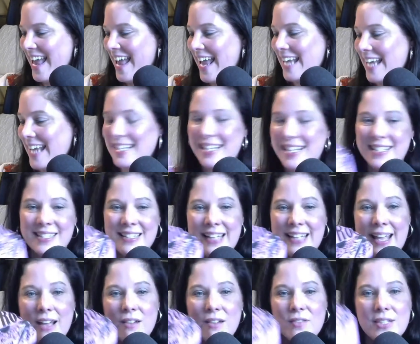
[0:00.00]
And it's an
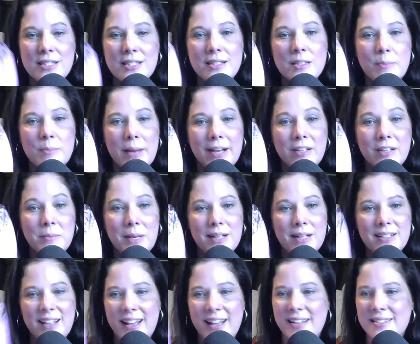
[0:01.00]
Elvis inspired
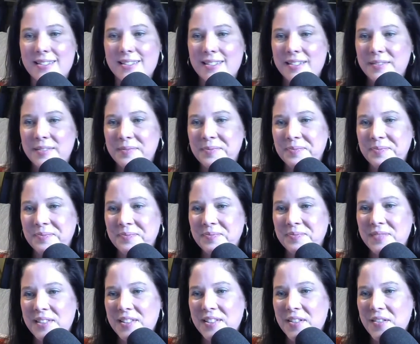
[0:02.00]
podcast.
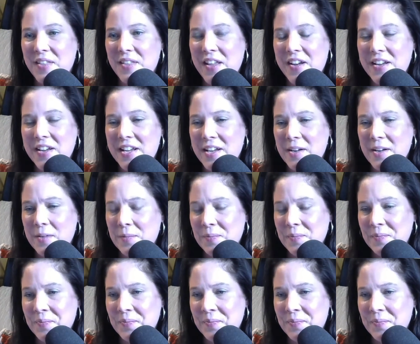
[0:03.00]
So there you go.